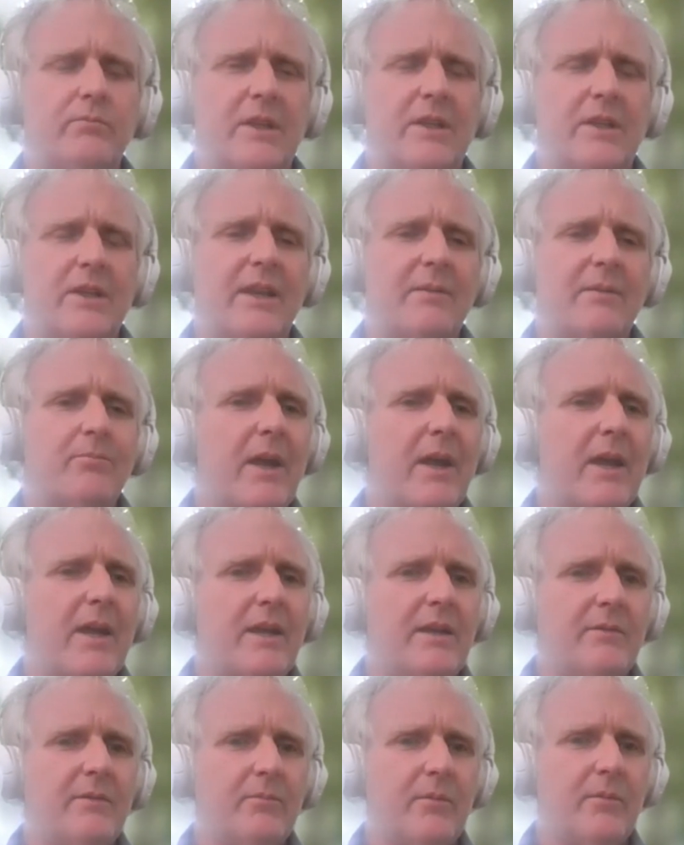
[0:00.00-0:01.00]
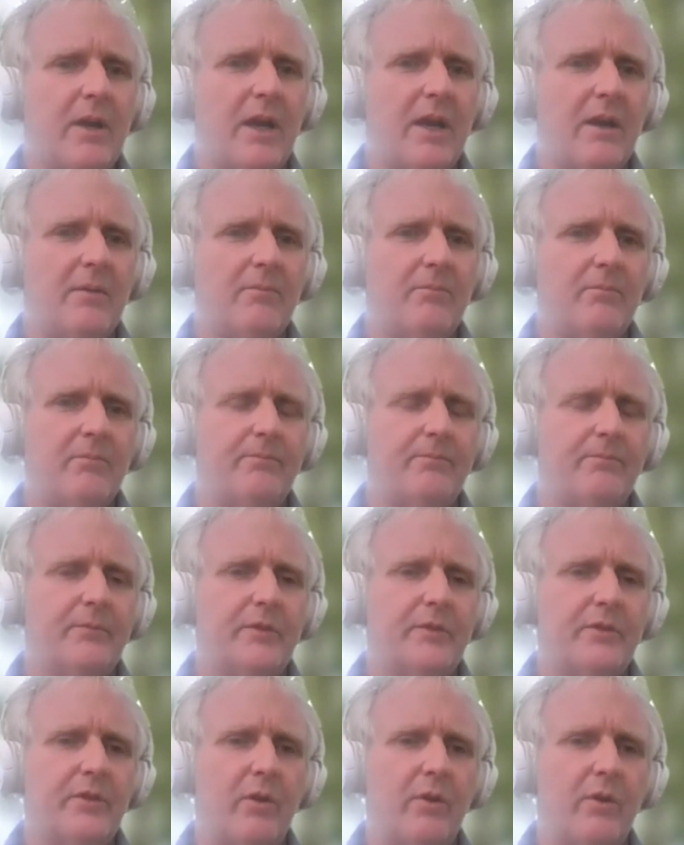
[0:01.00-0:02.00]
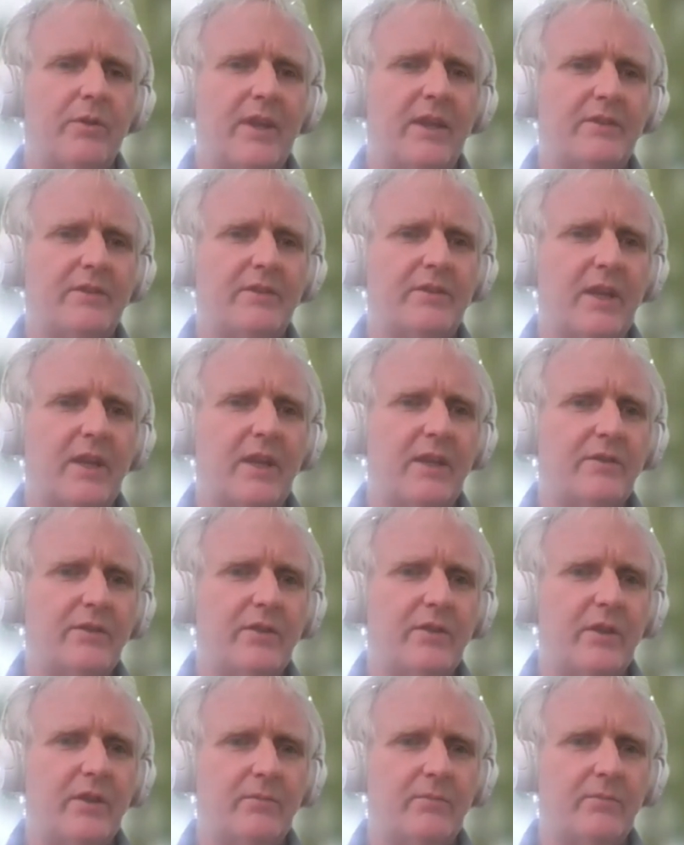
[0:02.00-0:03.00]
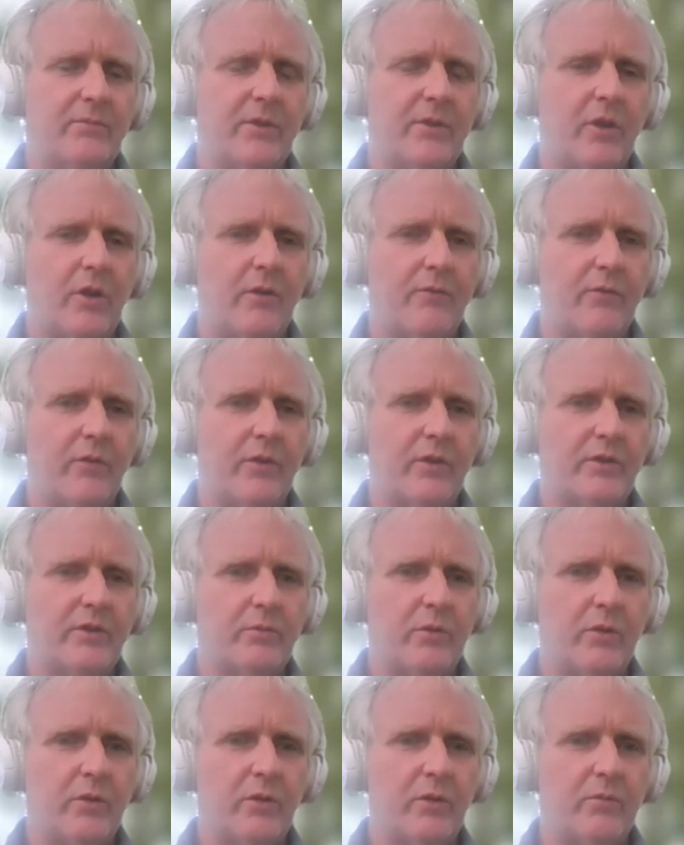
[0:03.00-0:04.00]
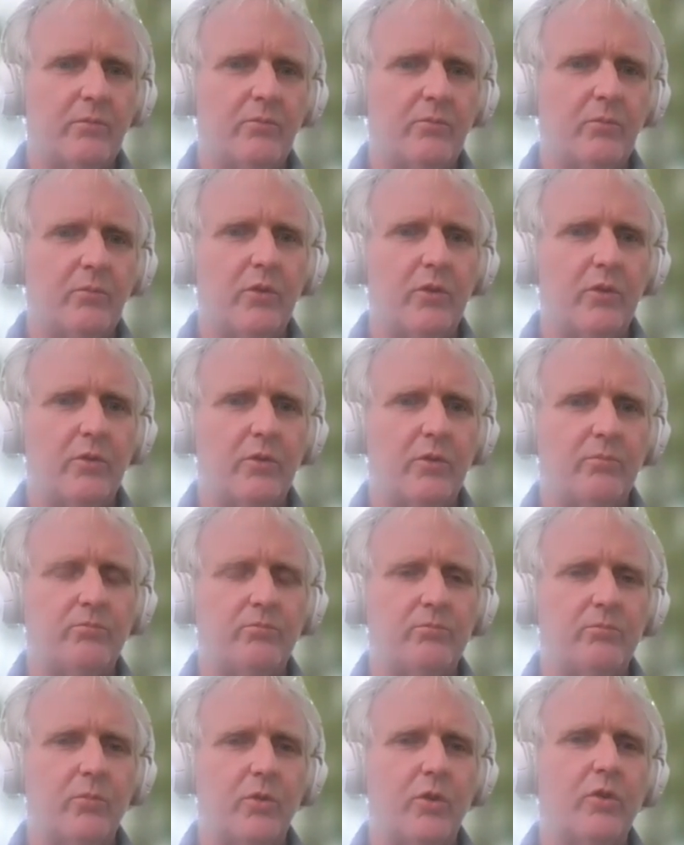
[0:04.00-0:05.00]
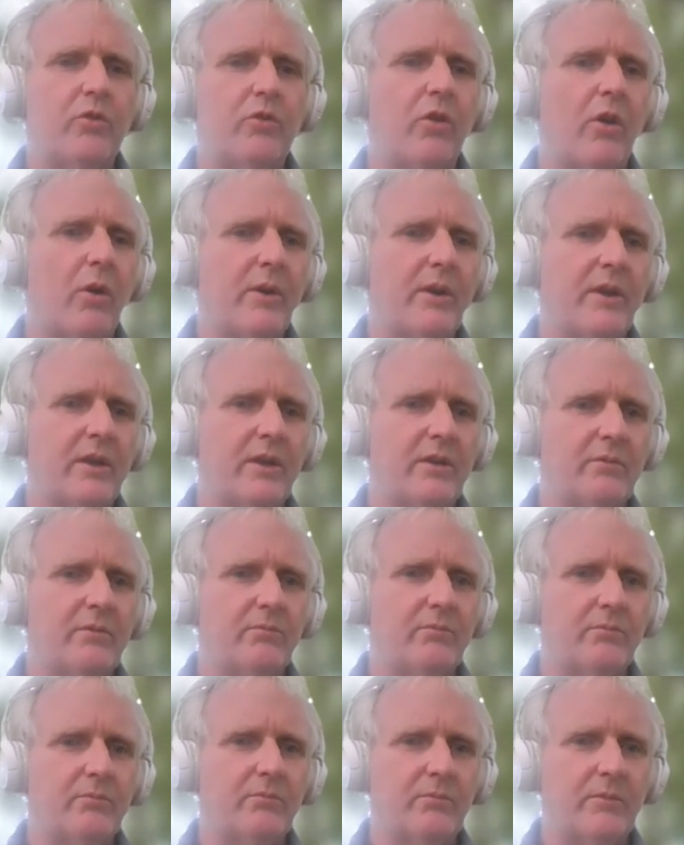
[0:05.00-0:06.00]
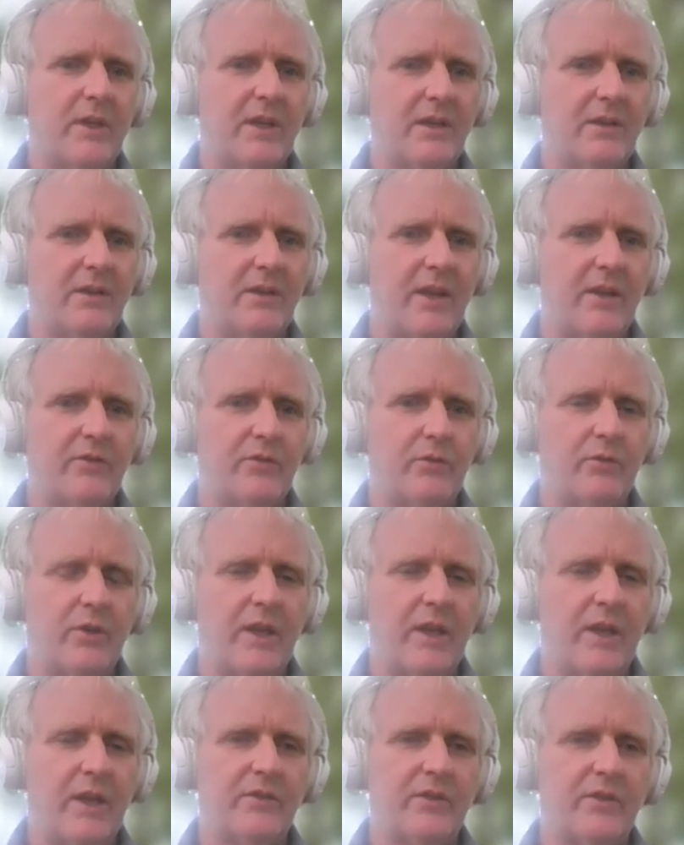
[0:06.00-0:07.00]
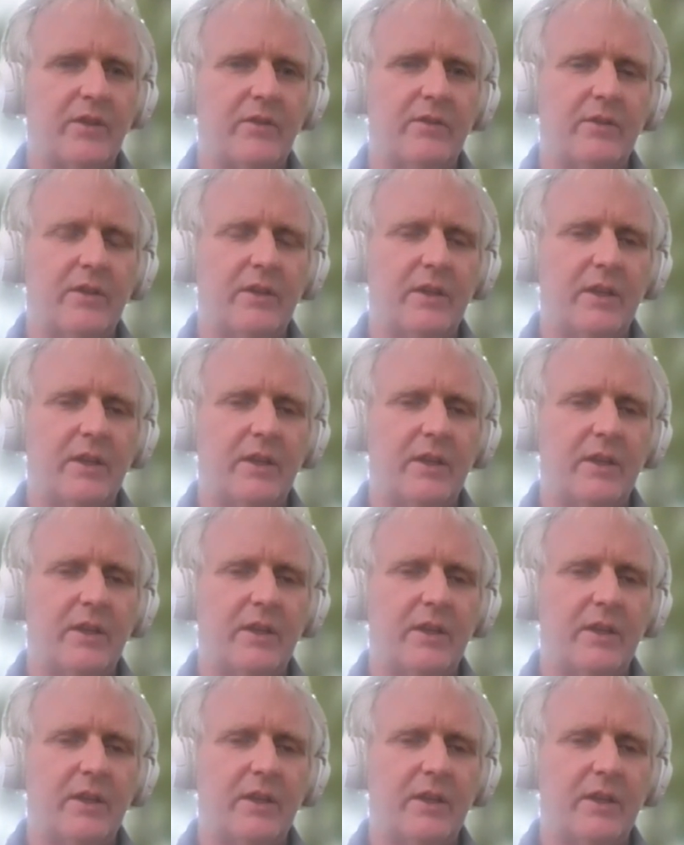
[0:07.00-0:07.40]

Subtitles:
late May. So at that stage, the convoys were growing and getting larger and larger.